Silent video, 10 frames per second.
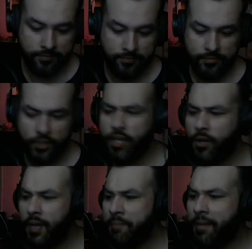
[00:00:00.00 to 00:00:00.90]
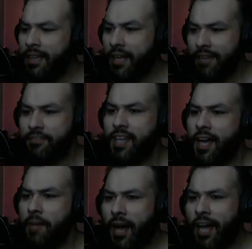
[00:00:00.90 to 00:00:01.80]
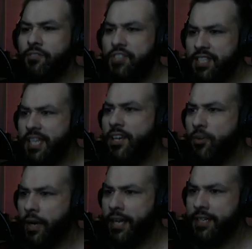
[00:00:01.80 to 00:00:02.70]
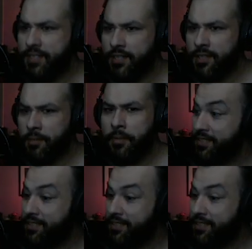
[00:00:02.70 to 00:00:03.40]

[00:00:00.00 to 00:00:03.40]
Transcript: You know, in my lifetime, I've seen racism.